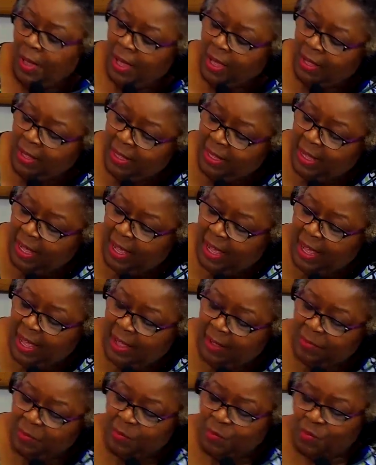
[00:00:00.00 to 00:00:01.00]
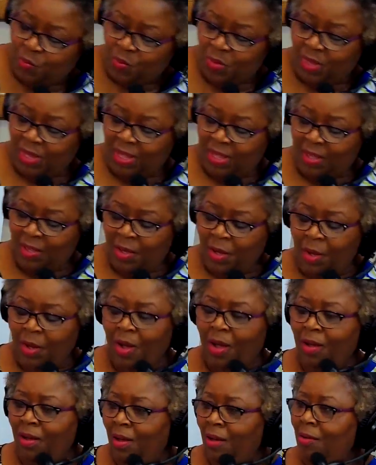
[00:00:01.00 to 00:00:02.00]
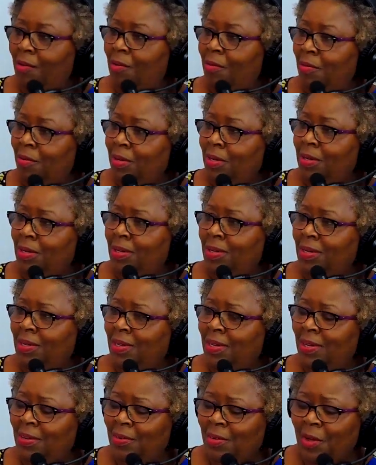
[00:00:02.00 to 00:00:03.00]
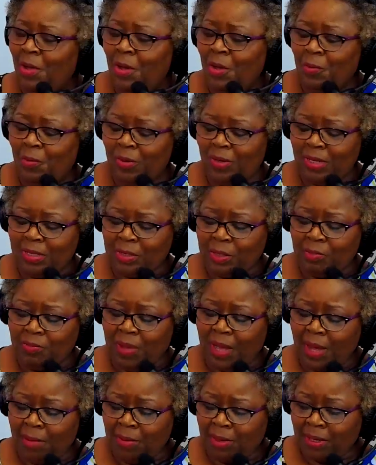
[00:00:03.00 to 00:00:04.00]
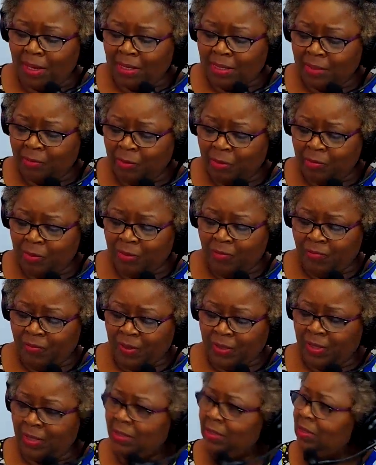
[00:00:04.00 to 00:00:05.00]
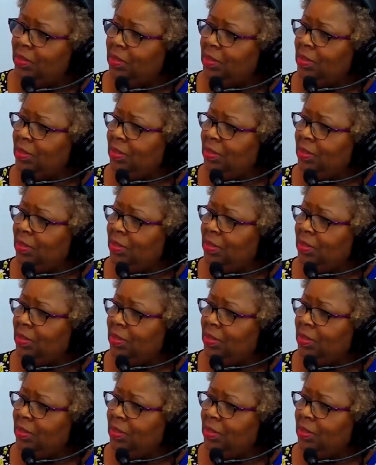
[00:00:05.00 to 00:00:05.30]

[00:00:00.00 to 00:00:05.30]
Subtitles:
Why you don't see me with my dog around town. yeah. Well, that's too bad because it would have been fun to see